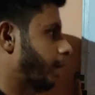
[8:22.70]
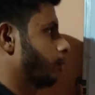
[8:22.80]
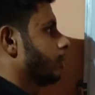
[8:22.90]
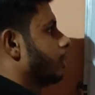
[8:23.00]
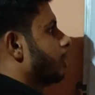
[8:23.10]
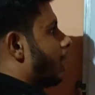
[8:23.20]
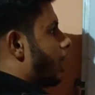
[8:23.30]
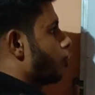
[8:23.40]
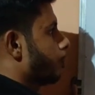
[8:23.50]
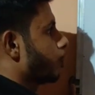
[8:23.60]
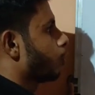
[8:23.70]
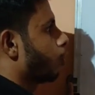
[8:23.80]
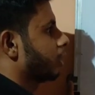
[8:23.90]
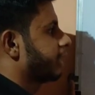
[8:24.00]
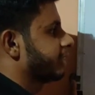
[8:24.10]
now I hope you
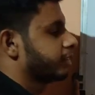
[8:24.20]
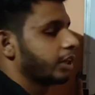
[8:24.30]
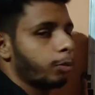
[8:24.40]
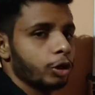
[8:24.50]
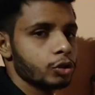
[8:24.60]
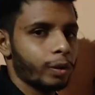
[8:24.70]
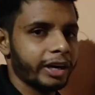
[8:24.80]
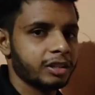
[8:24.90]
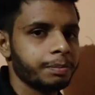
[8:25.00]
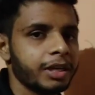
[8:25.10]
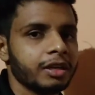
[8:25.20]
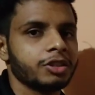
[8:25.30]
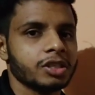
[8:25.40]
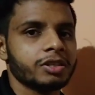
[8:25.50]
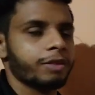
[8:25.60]
got that 3 points. So let
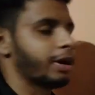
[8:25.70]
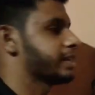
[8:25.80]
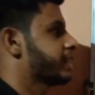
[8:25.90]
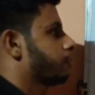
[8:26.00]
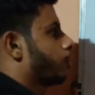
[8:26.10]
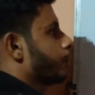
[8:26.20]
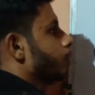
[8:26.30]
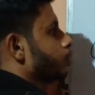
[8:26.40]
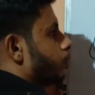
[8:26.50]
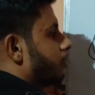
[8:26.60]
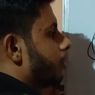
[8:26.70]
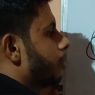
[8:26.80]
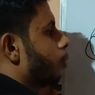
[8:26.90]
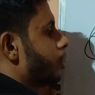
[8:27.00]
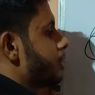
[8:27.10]
me just revise that for you, so it will
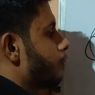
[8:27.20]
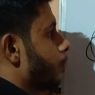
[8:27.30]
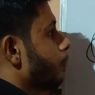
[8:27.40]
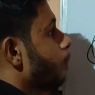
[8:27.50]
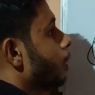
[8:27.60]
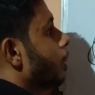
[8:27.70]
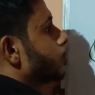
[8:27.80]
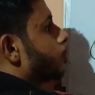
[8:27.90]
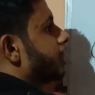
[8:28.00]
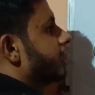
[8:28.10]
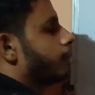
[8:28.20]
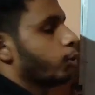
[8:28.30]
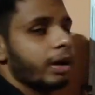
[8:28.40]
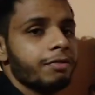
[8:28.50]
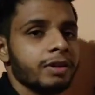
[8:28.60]
be more easy for you. So
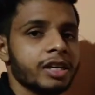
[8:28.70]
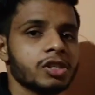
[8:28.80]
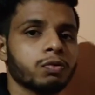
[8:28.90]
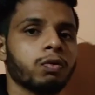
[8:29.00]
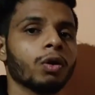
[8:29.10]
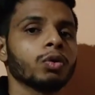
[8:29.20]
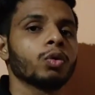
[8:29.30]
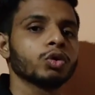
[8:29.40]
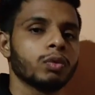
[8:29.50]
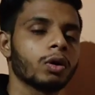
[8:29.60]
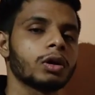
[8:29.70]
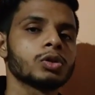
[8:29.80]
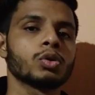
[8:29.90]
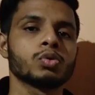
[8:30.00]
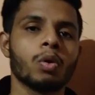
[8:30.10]
TWA is for those
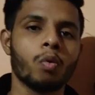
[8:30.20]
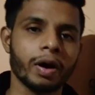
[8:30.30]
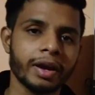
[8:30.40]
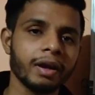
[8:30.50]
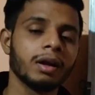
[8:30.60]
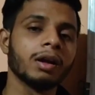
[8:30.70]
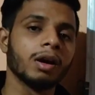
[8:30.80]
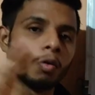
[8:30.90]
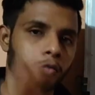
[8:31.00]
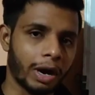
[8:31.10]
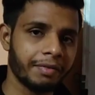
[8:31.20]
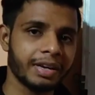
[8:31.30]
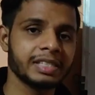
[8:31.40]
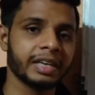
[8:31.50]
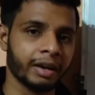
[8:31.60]
workers, those who are working
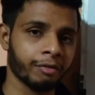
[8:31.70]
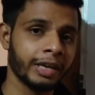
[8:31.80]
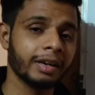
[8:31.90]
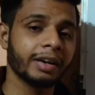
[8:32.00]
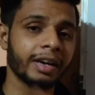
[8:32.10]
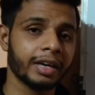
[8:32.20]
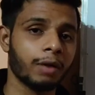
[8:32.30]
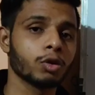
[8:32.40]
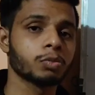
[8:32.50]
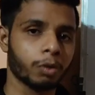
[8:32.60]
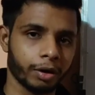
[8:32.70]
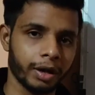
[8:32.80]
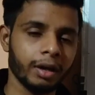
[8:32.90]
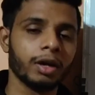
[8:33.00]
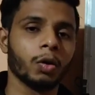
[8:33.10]
5 days in a week, 8 hours per
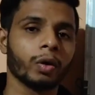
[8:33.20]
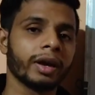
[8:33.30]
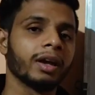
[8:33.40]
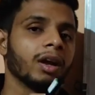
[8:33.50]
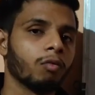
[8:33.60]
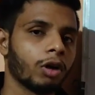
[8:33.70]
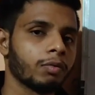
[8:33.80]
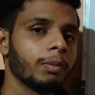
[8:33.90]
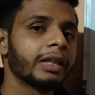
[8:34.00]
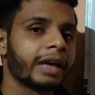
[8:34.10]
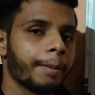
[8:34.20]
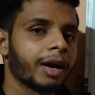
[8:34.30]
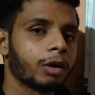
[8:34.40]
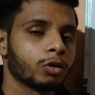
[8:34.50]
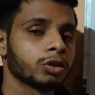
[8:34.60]
day. Okay, what will be the
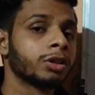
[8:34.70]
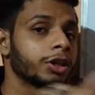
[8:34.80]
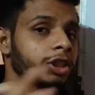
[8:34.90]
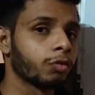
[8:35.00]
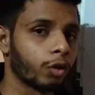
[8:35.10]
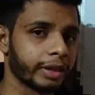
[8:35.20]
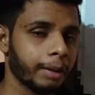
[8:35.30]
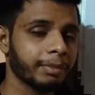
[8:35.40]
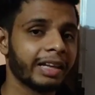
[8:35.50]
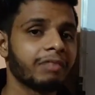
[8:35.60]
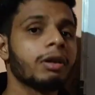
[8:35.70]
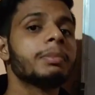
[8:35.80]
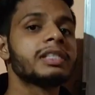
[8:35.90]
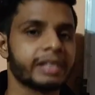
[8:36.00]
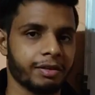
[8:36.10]
chemical concentration for them? That
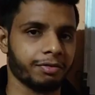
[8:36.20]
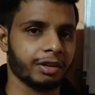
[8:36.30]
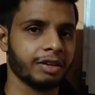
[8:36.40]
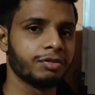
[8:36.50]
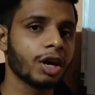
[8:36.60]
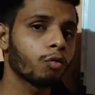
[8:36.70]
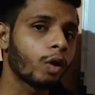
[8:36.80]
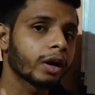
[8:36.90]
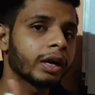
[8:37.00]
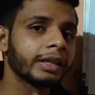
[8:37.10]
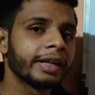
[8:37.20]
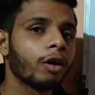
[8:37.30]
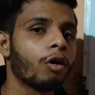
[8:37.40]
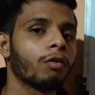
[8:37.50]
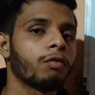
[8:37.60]
will be safe. If they are working
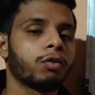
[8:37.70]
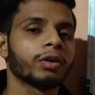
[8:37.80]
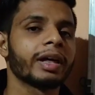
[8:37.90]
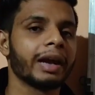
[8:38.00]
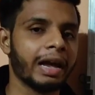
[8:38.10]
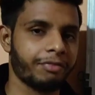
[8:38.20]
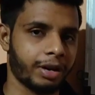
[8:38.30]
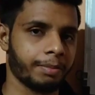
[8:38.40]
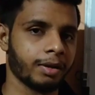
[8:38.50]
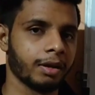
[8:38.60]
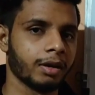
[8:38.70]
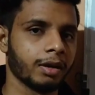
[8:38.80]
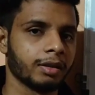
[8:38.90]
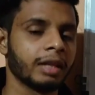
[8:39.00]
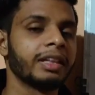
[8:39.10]
for their lifetime,
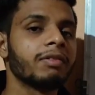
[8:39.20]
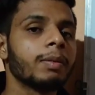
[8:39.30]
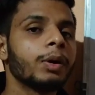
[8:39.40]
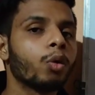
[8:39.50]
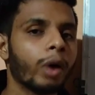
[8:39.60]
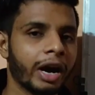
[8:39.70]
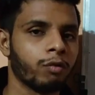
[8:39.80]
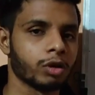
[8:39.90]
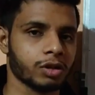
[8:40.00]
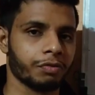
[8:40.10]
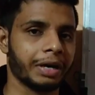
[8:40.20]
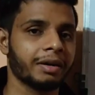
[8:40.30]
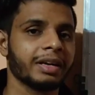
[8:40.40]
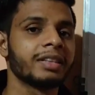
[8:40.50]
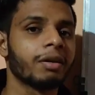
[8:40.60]
then there will be no adverse
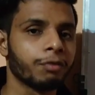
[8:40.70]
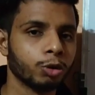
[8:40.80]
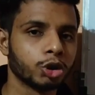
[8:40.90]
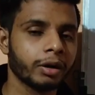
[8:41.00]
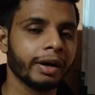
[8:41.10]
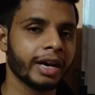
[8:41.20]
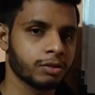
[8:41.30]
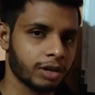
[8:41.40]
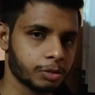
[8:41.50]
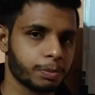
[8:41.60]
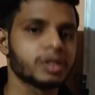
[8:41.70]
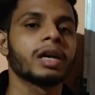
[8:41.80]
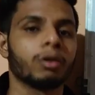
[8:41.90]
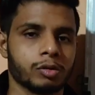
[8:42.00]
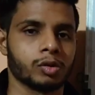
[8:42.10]
effect in the future as well as
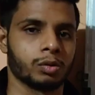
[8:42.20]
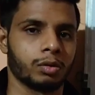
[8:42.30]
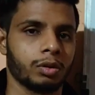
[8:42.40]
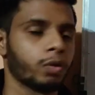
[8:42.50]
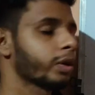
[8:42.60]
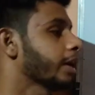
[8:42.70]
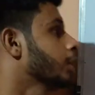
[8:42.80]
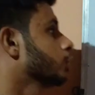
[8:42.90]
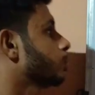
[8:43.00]
present also. Okay,